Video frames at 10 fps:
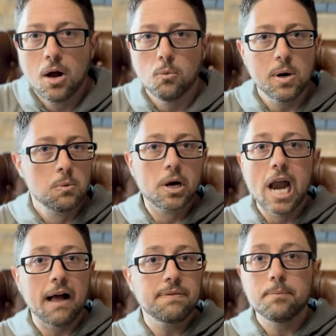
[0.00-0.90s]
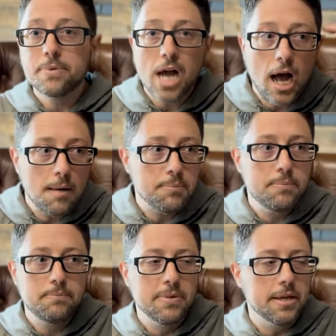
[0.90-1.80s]
We were not the top
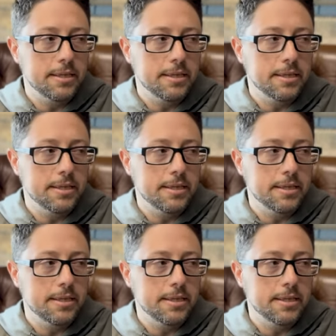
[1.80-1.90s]
the,